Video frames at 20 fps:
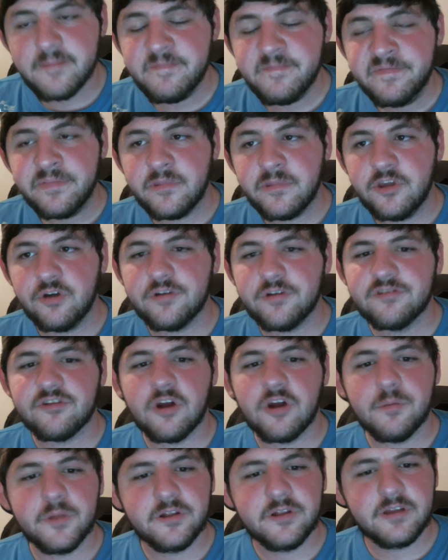You can
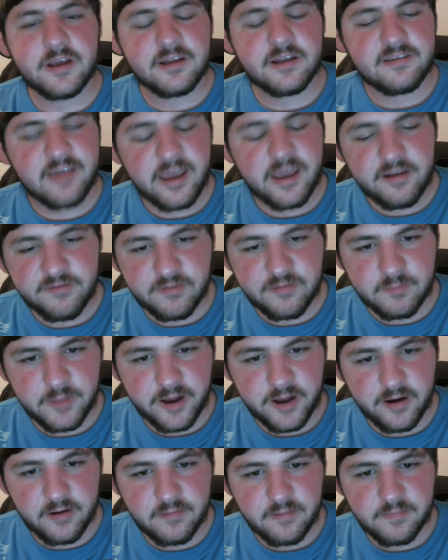start building a tank from
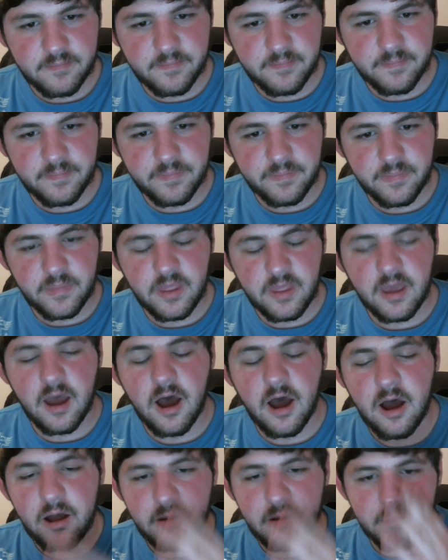there,
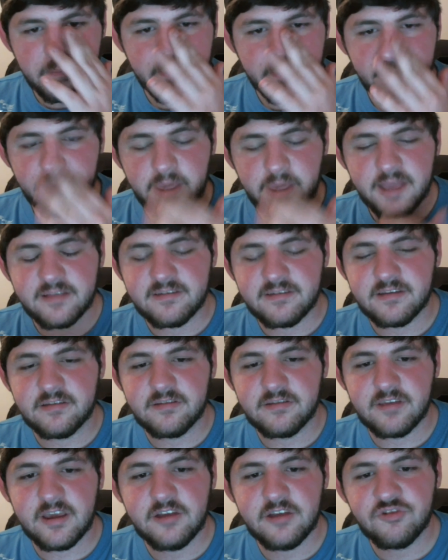and
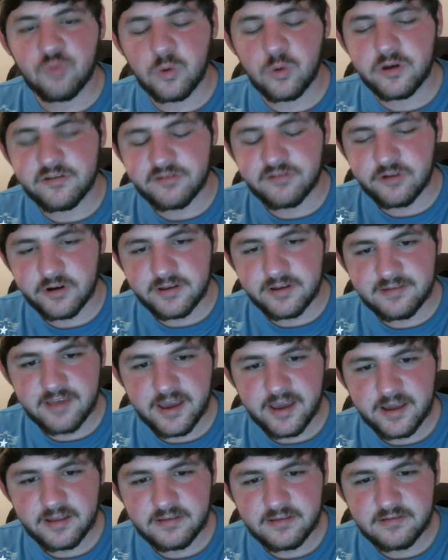since each one is 30
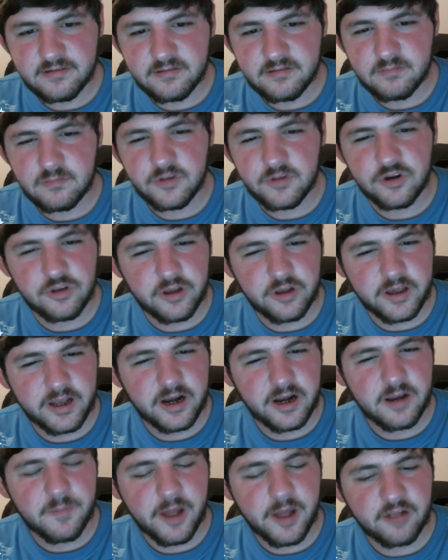seconds, you're looking at
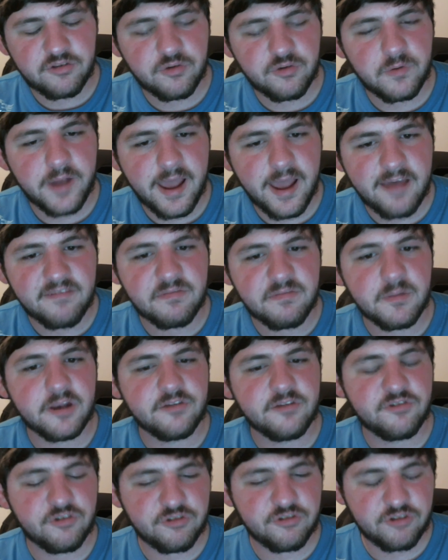about 2.5
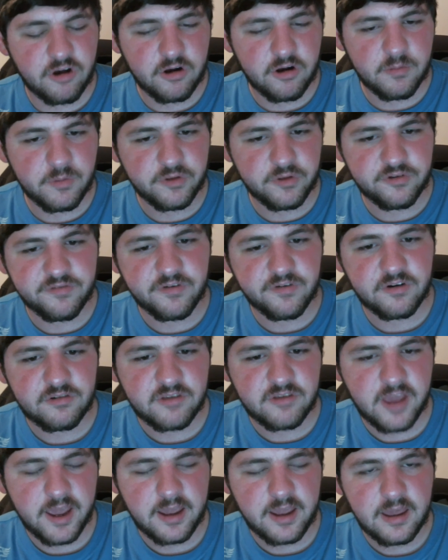minutes. You're starting to build your first
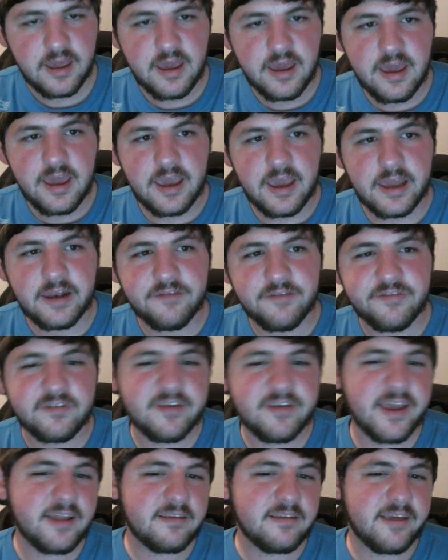tank, and if a
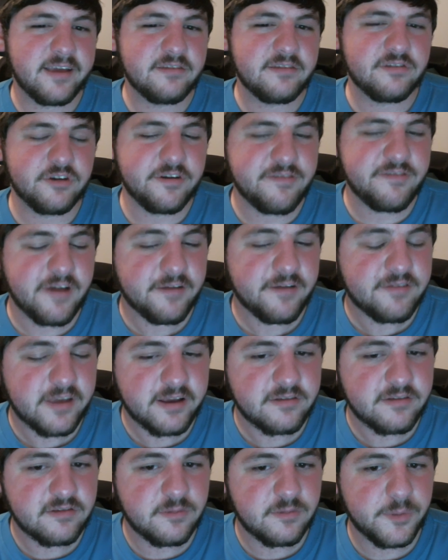tank takes 35
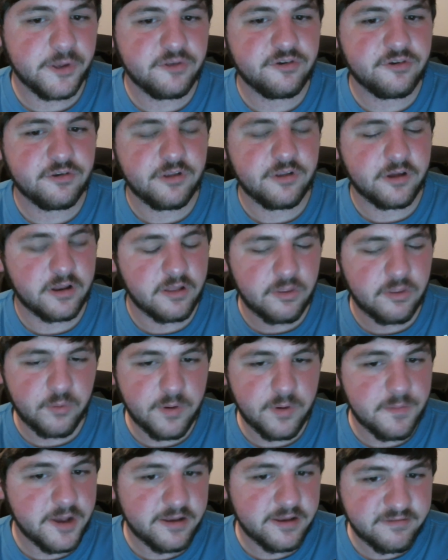seconds to build, you're looking at 3
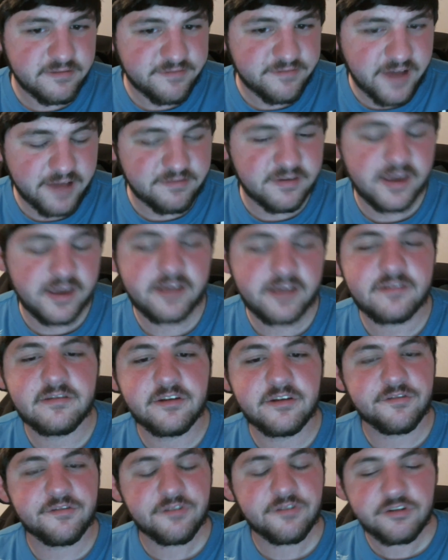minutes and 5 seconds that
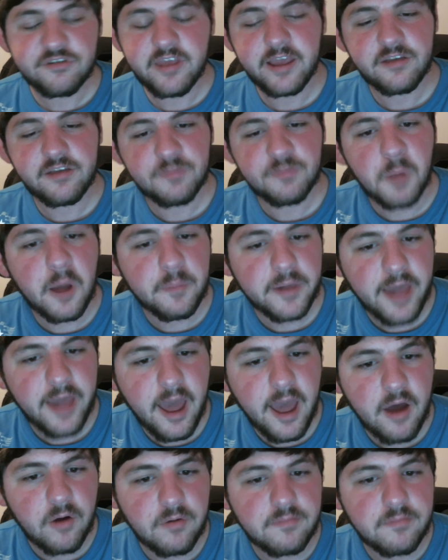your first tank is popping out,